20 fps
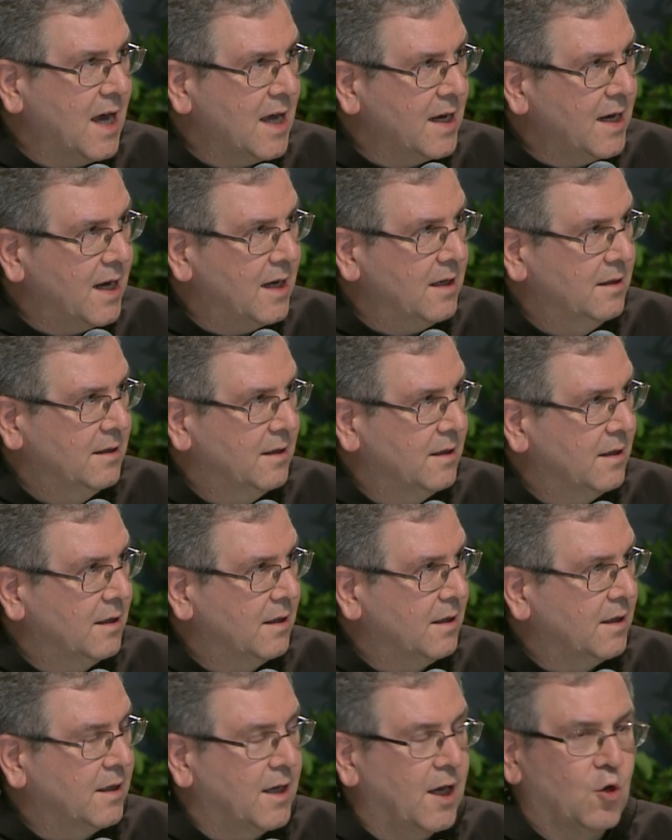the
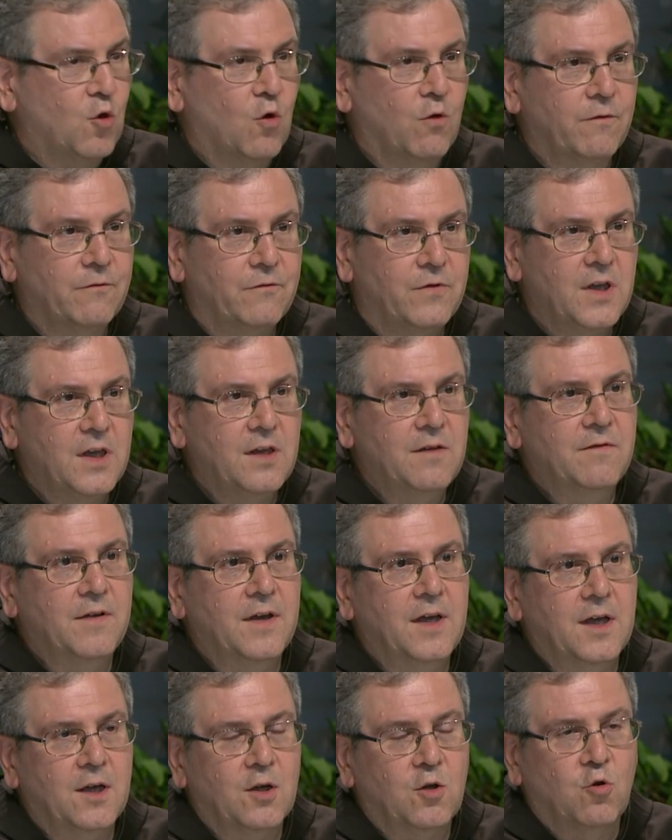memory of a
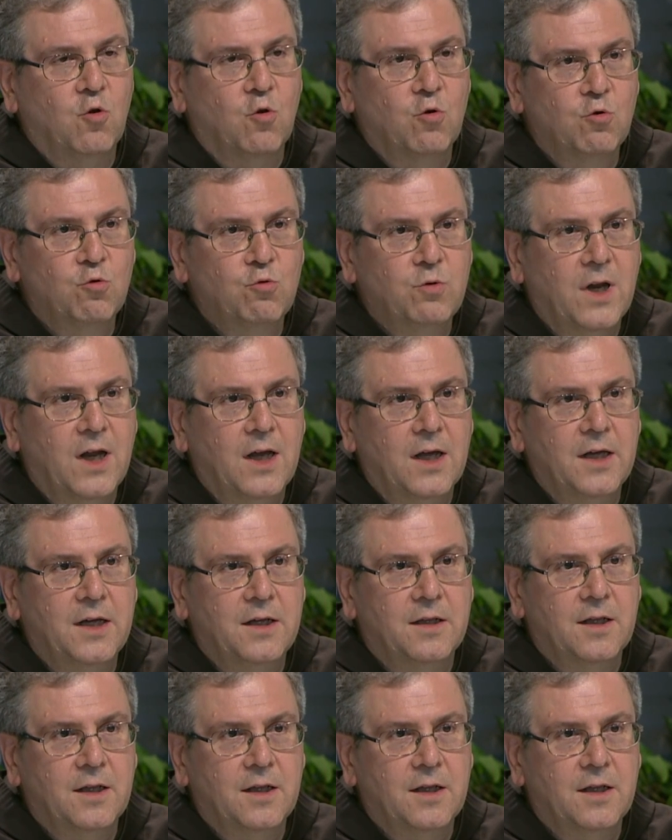Christian identity